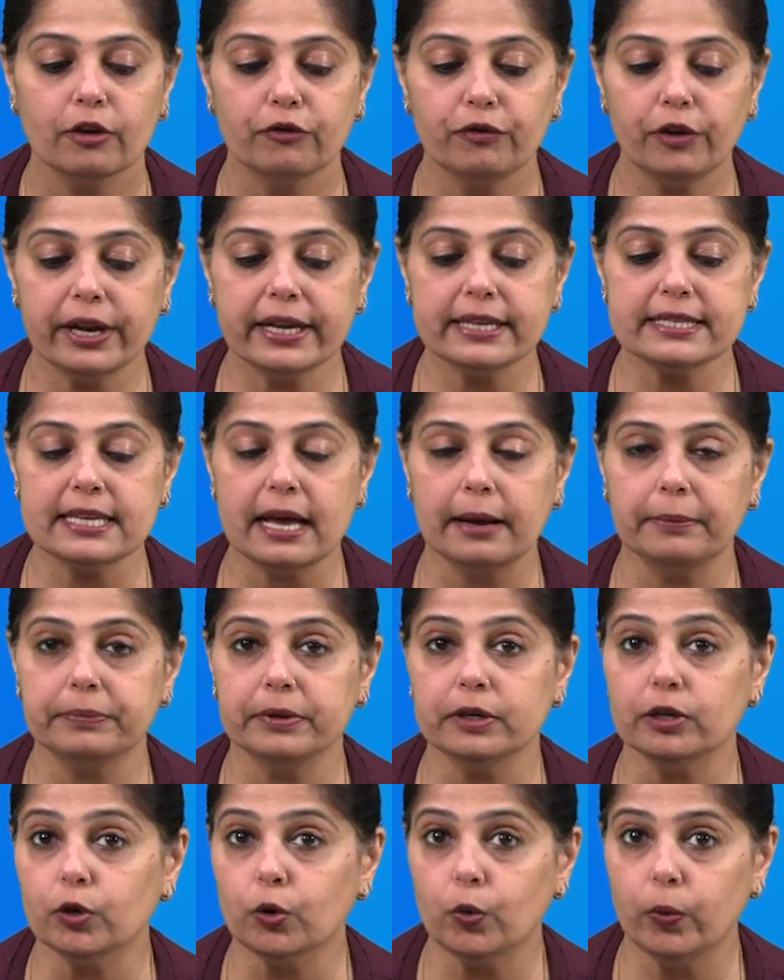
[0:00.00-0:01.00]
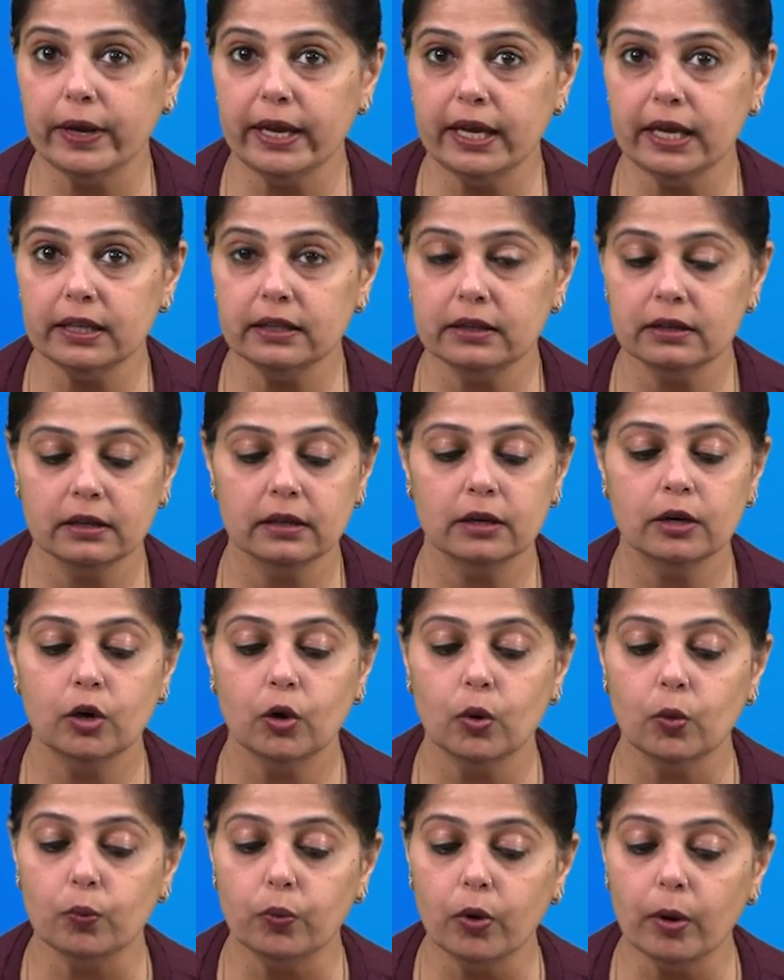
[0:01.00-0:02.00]
For example, queen,
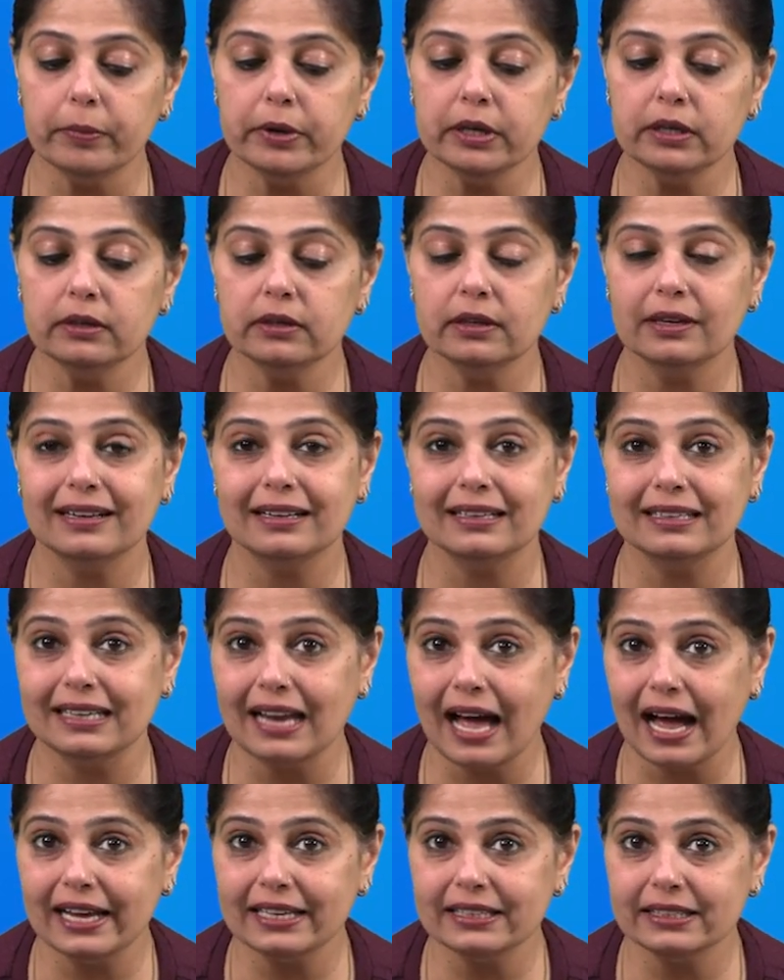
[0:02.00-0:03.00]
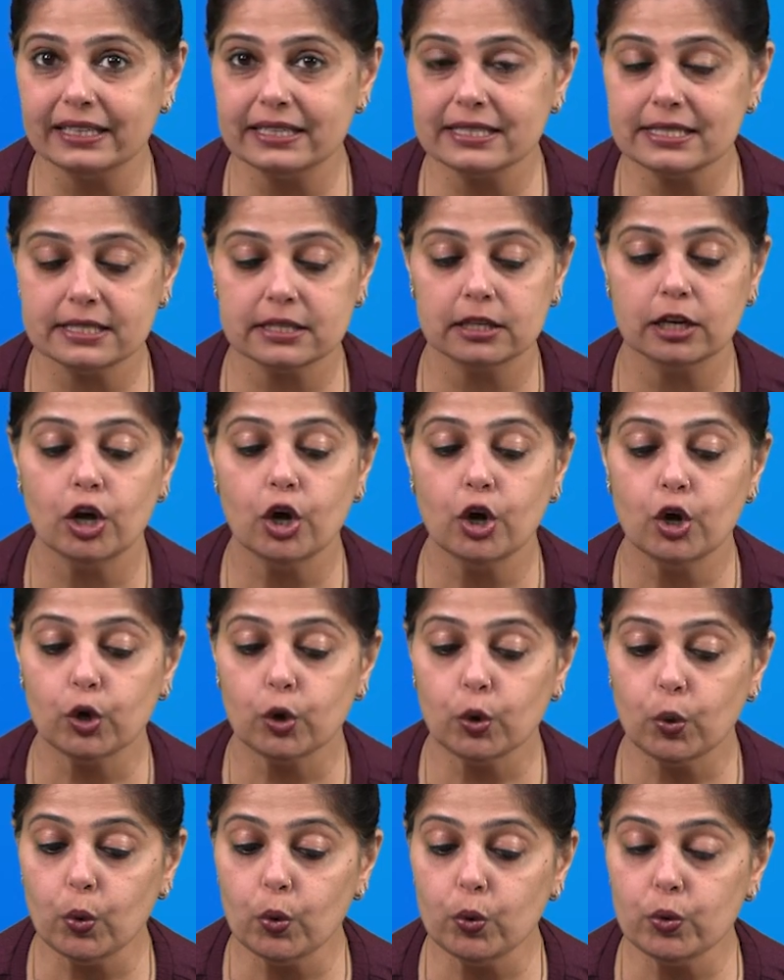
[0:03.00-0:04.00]
woman, lioness,
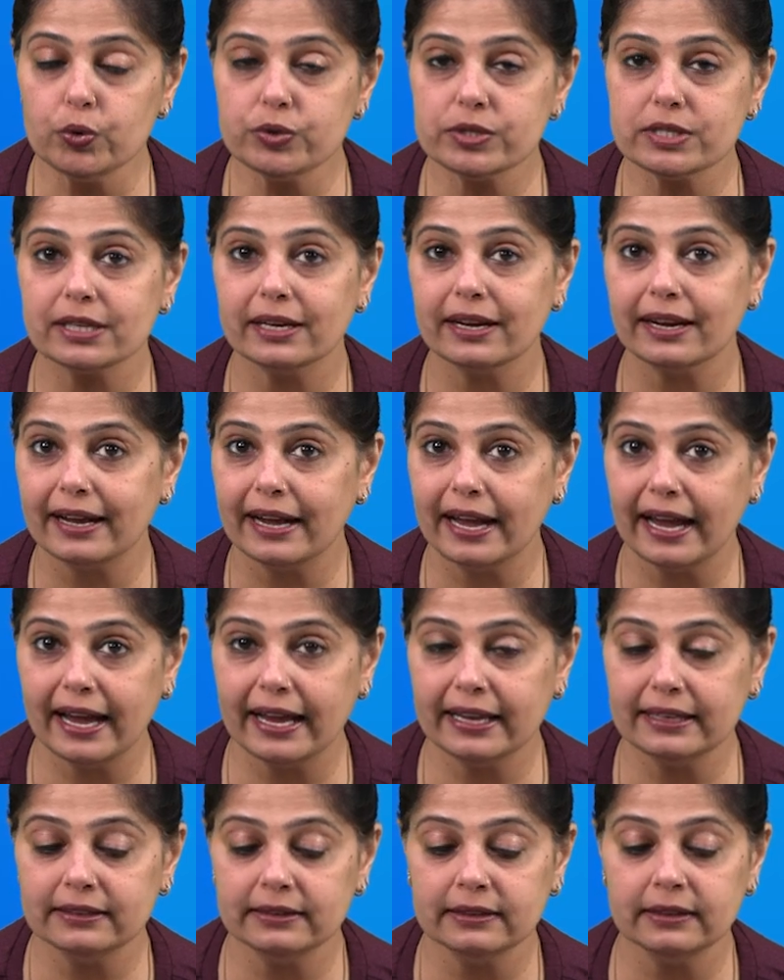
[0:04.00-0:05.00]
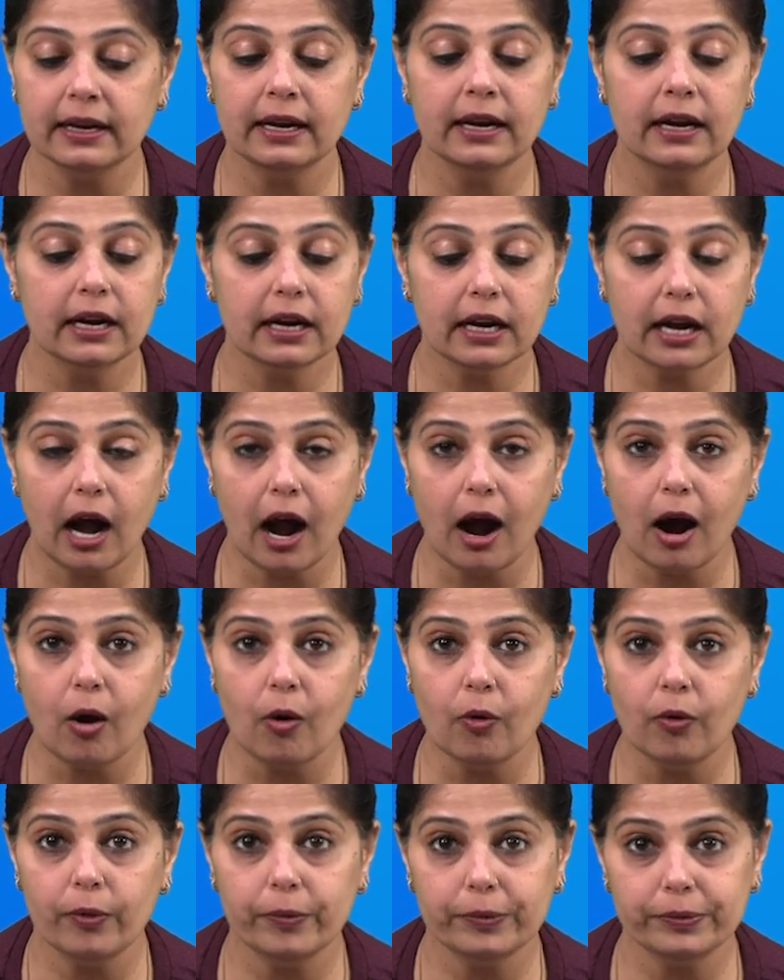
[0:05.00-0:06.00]
goose, hen,
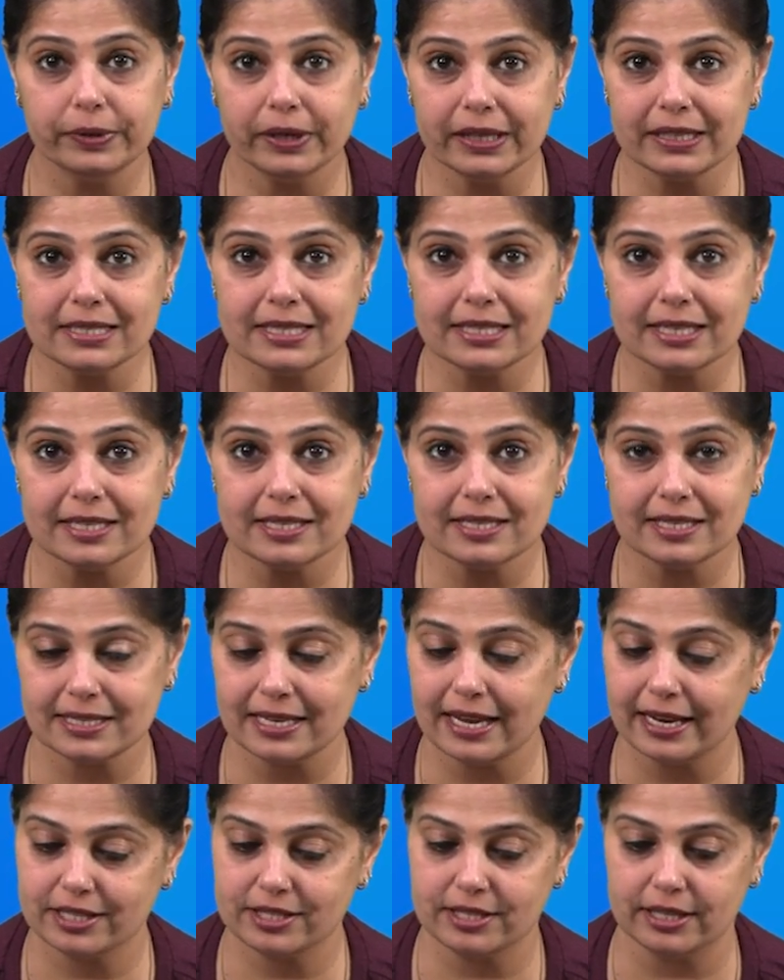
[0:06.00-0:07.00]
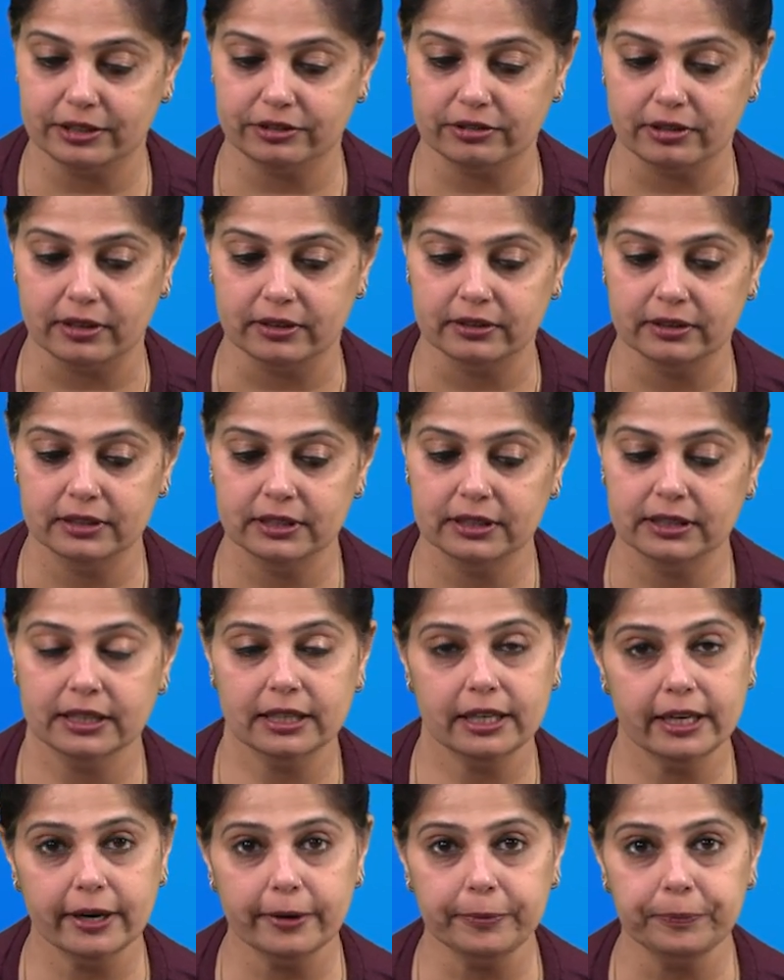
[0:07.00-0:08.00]
cow, princess, etc.
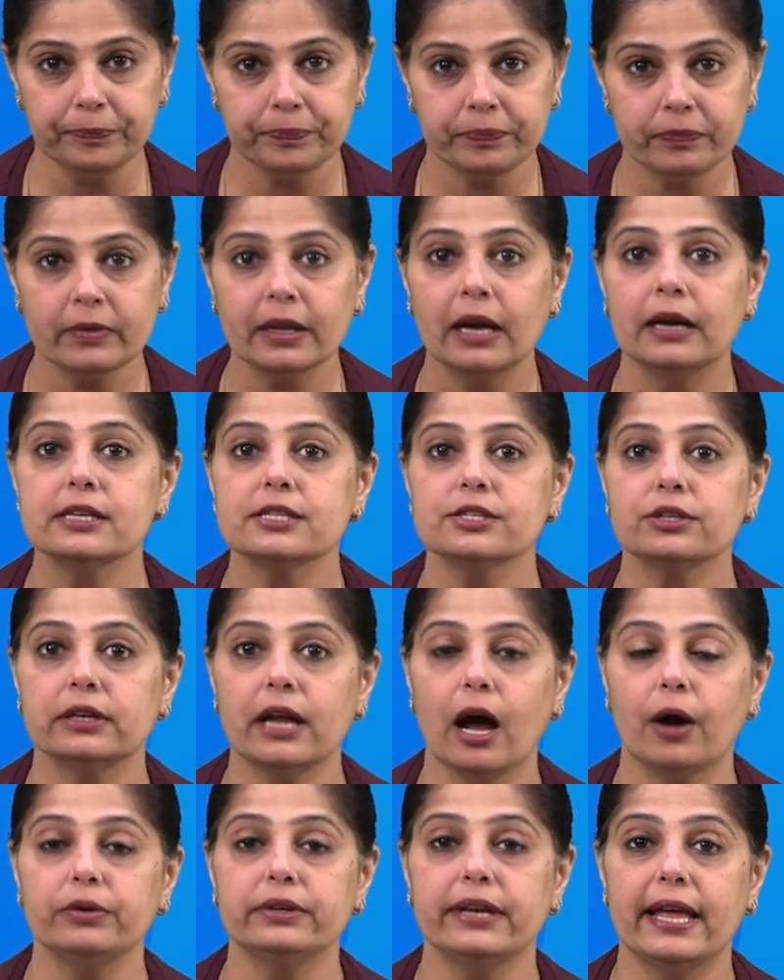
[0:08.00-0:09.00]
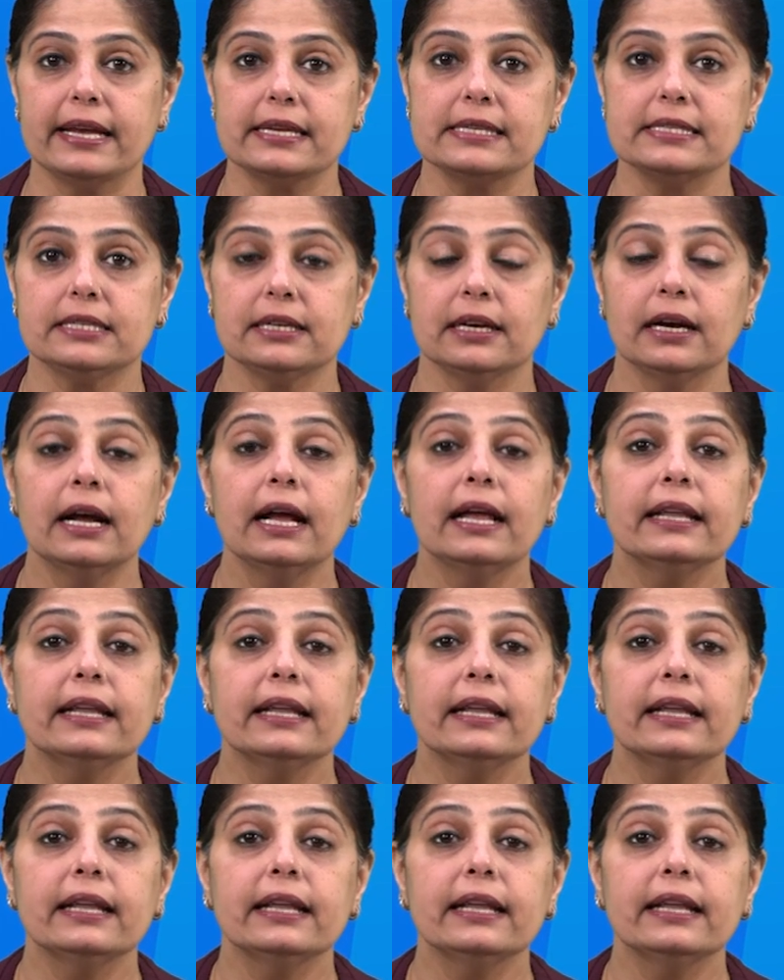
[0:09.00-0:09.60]
Clear? So, now next